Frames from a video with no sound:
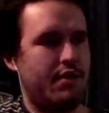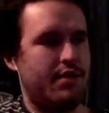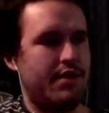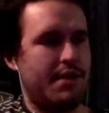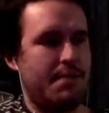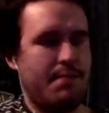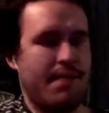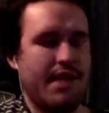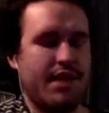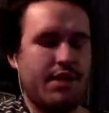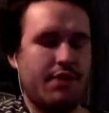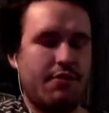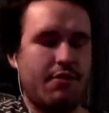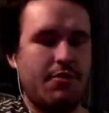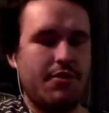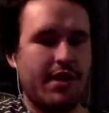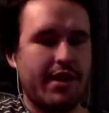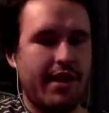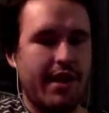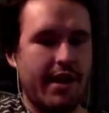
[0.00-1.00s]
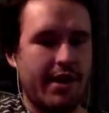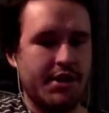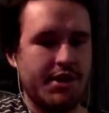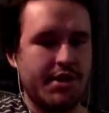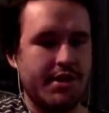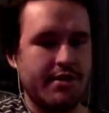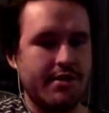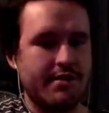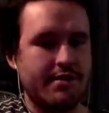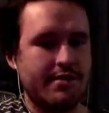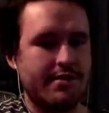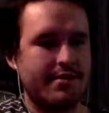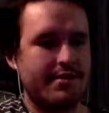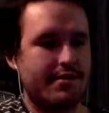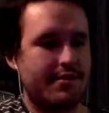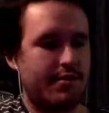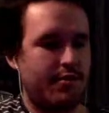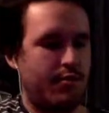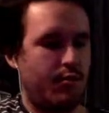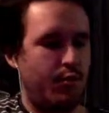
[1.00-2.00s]
They make their own connections
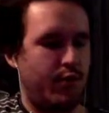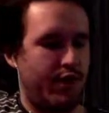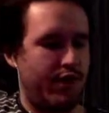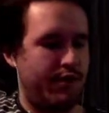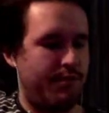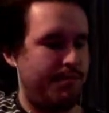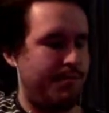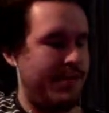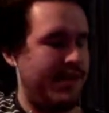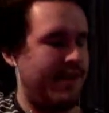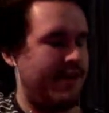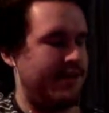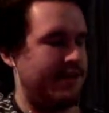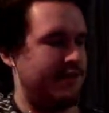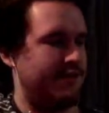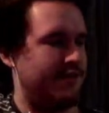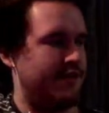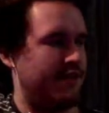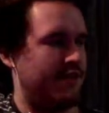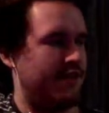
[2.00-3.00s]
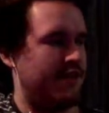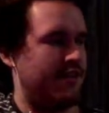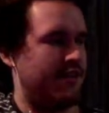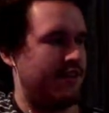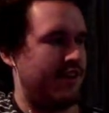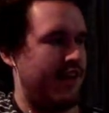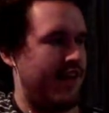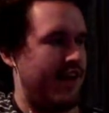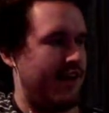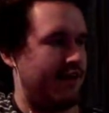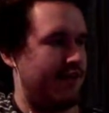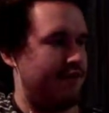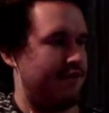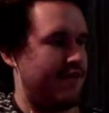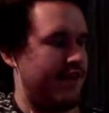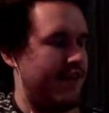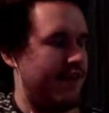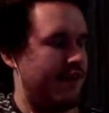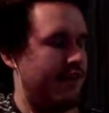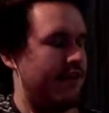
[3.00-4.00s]
because of the lack of
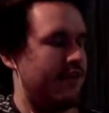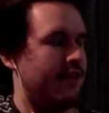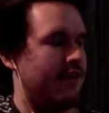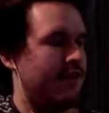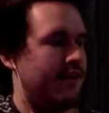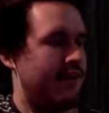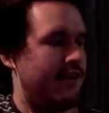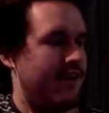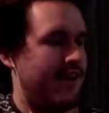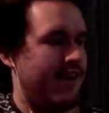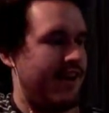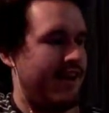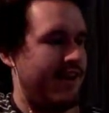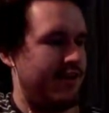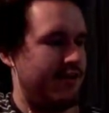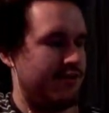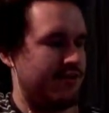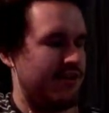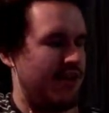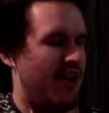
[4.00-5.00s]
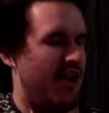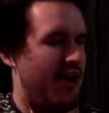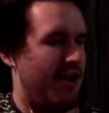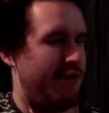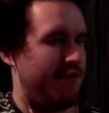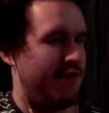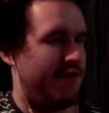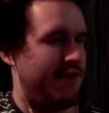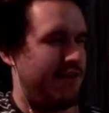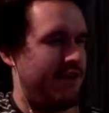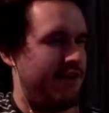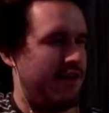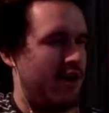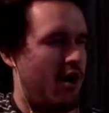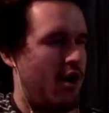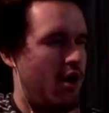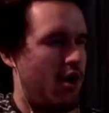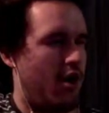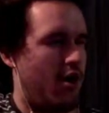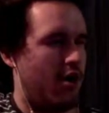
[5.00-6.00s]
data, and those often
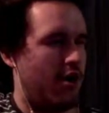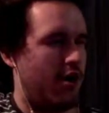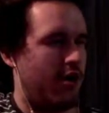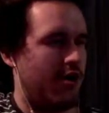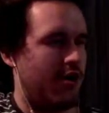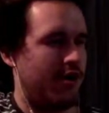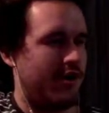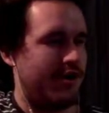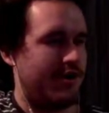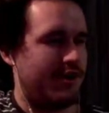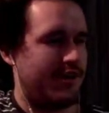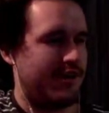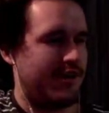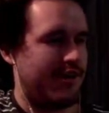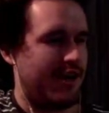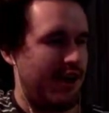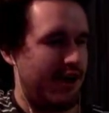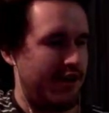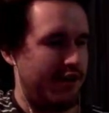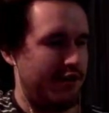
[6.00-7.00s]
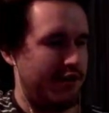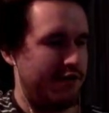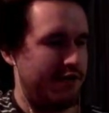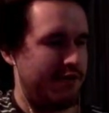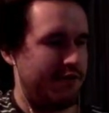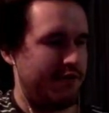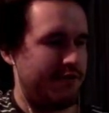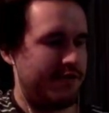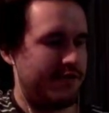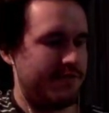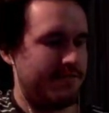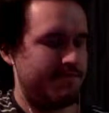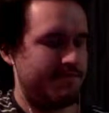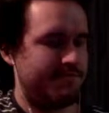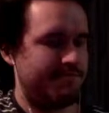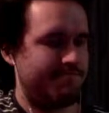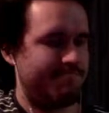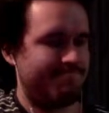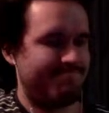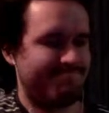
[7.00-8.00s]
are kind of
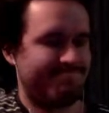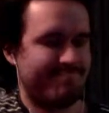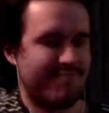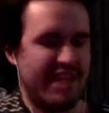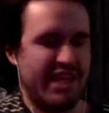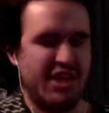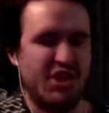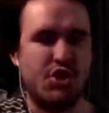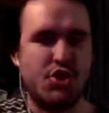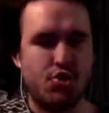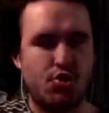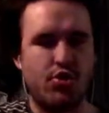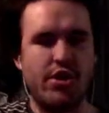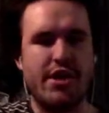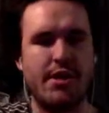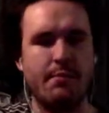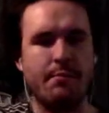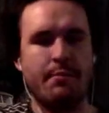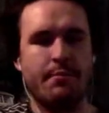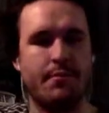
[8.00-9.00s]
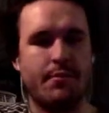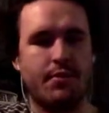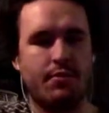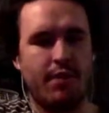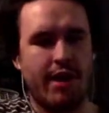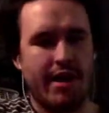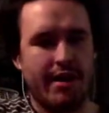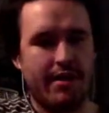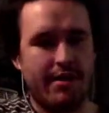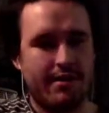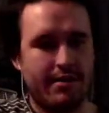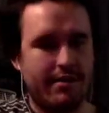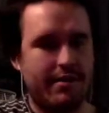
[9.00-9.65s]
extreme, right?